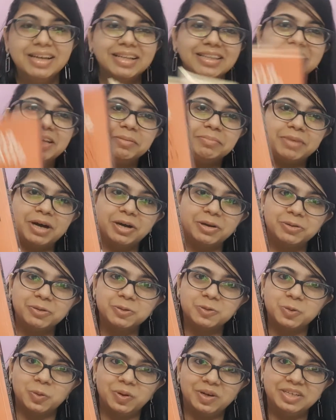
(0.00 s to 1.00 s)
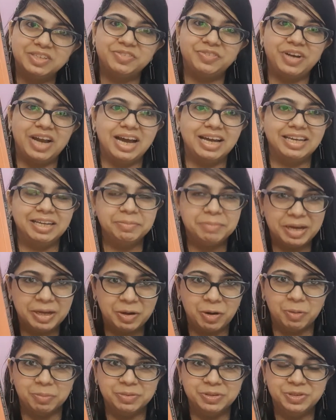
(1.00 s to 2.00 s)
The Monk Who Sold His Ferrari by
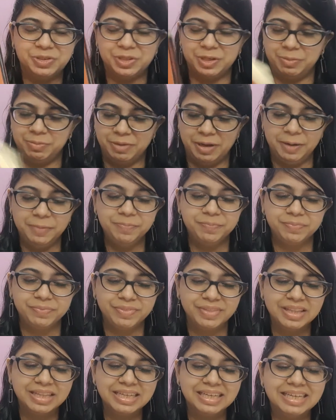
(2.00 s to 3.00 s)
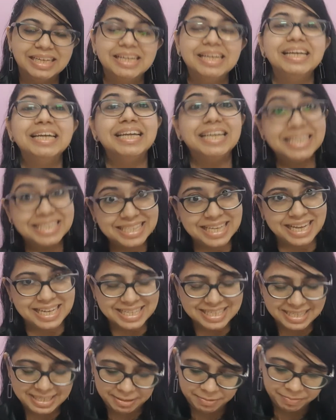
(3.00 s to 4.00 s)
Robin Sharma, he
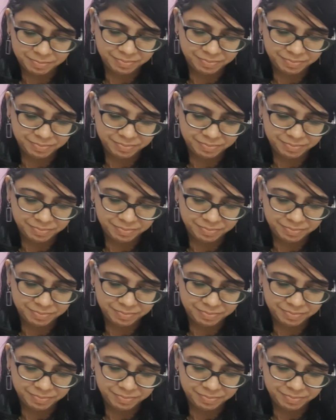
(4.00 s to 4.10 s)
says,